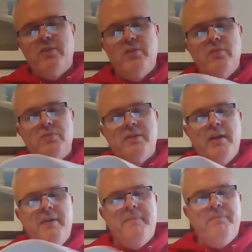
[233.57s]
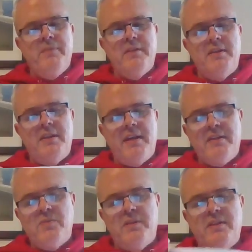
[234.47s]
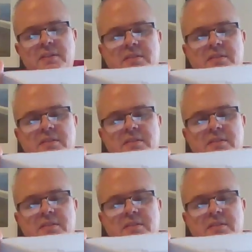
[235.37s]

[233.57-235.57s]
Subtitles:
to use. Then the next one is